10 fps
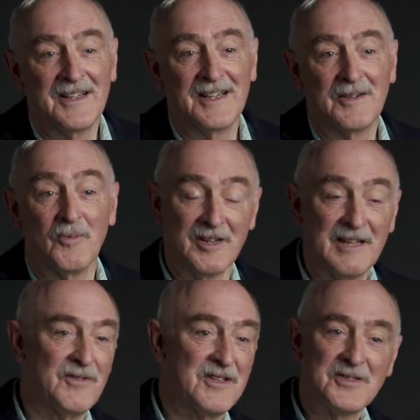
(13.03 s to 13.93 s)

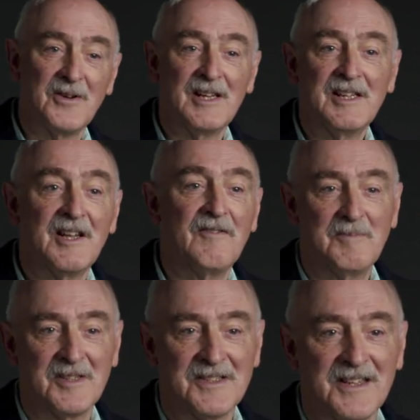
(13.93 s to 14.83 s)
working for the Australian
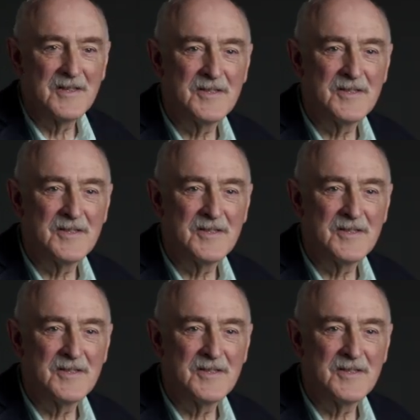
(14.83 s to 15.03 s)
government.